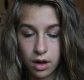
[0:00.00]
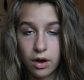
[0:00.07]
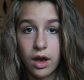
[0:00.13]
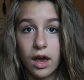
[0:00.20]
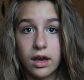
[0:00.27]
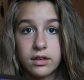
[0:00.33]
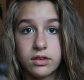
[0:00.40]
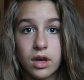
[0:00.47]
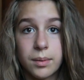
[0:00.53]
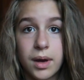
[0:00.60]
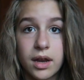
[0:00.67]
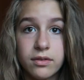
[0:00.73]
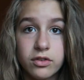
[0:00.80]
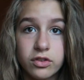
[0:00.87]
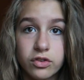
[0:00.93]
Okay, so I'm
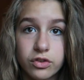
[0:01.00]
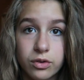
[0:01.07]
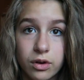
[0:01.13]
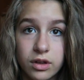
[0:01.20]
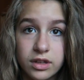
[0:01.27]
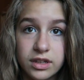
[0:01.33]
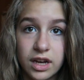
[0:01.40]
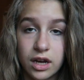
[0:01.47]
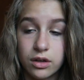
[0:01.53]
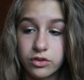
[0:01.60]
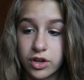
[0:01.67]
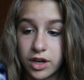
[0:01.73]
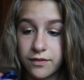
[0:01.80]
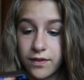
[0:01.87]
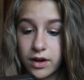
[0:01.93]
kind of just scrolling down,
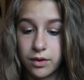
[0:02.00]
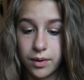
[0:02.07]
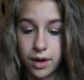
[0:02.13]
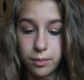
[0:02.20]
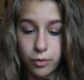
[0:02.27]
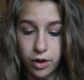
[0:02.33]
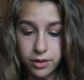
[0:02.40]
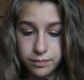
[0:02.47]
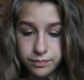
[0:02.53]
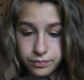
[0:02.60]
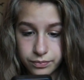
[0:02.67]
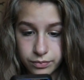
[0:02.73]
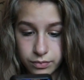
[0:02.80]
trying to find a random one.